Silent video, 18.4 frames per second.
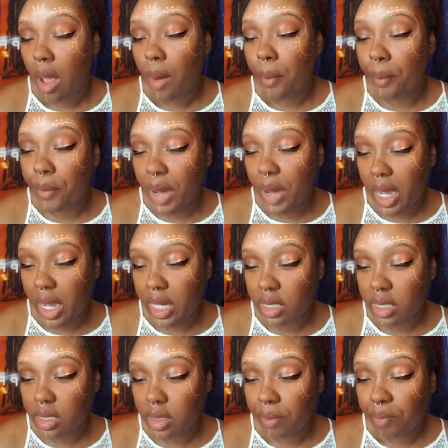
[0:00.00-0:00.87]

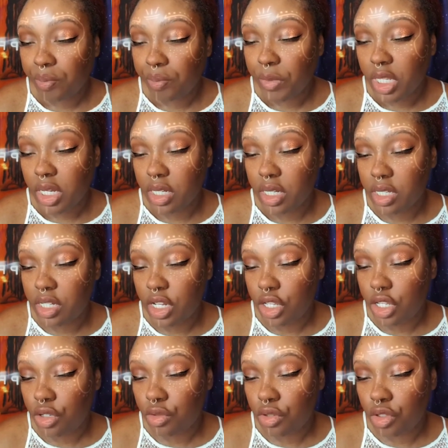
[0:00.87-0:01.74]
but
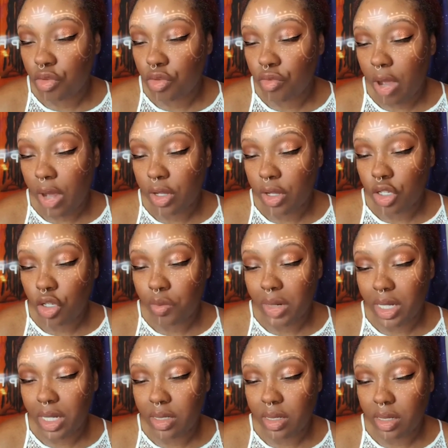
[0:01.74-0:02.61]
continues throughout
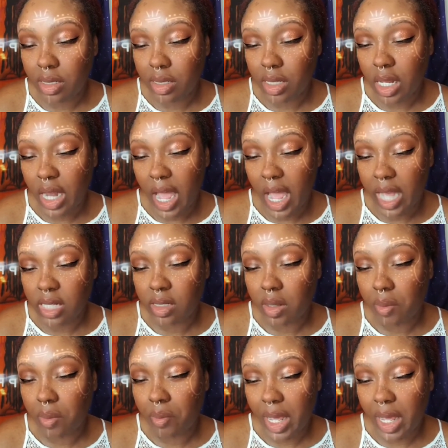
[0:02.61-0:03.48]
human existence as
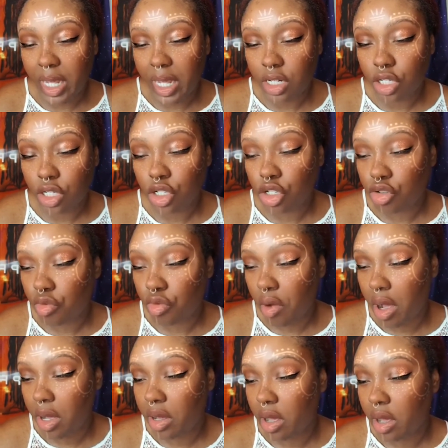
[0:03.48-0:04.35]
the main
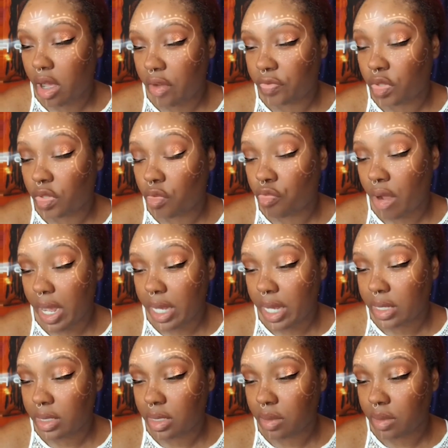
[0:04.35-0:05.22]
trunk of the
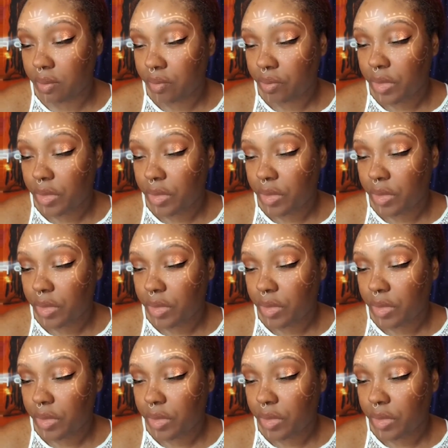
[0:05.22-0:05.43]
race.